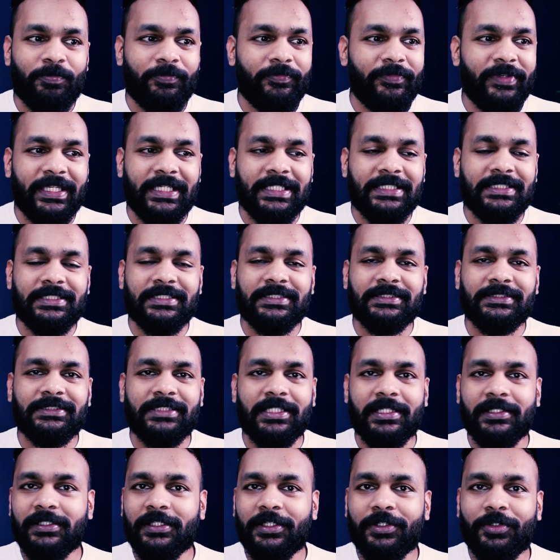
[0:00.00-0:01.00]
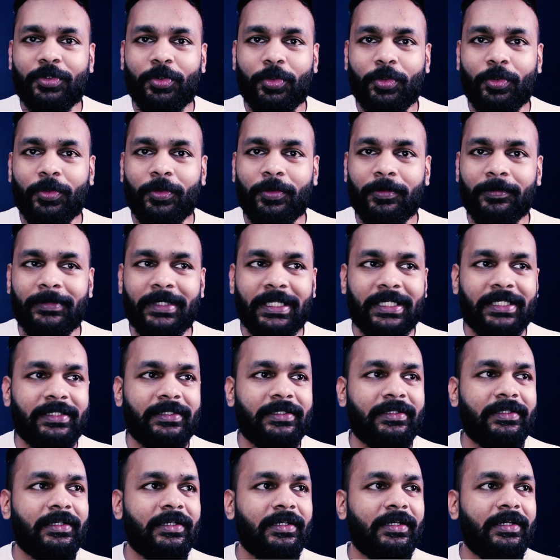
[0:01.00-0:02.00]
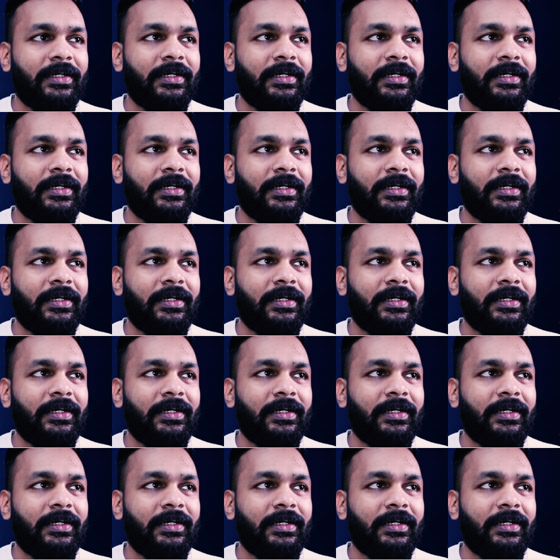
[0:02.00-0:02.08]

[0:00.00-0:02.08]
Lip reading: We can just sit at home and